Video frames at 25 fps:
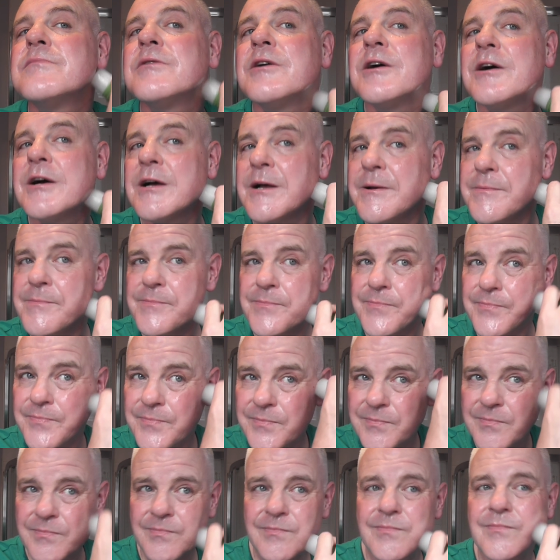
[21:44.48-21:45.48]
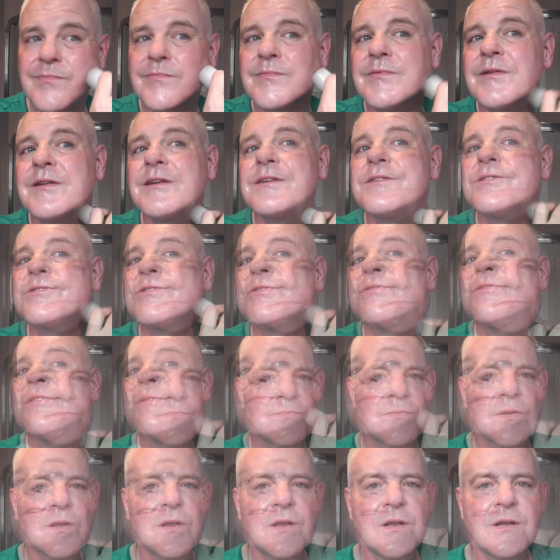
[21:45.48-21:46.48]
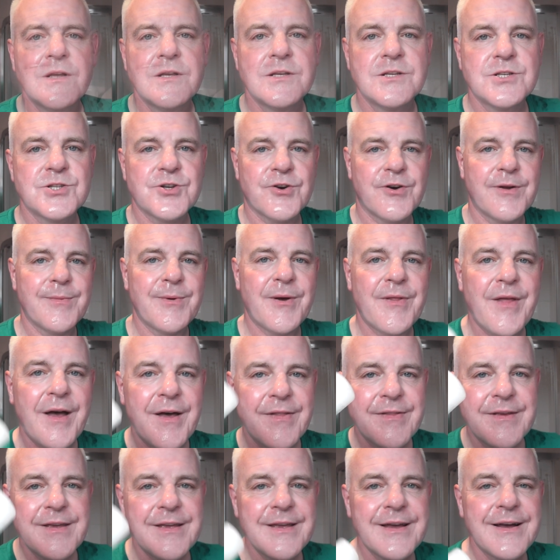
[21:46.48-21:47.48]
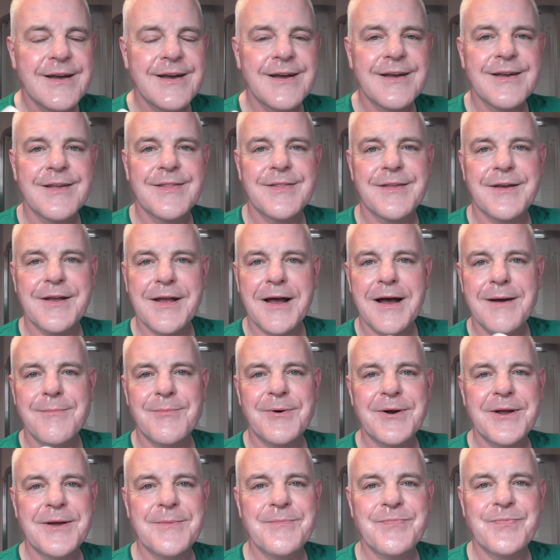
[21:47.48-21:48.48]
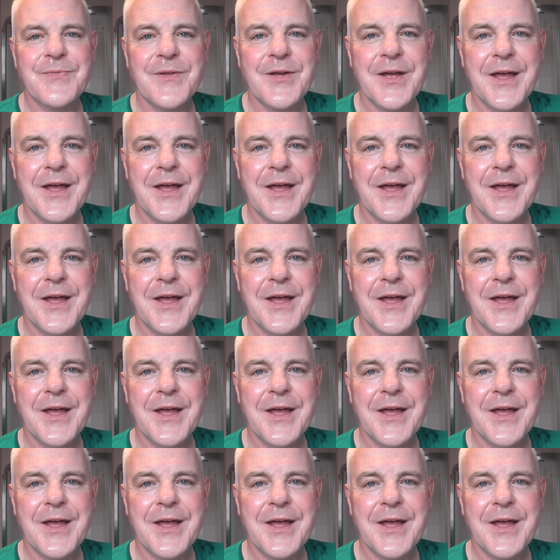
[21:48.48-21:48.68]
But um, that's the only place. Sorry about that. The uh, the camera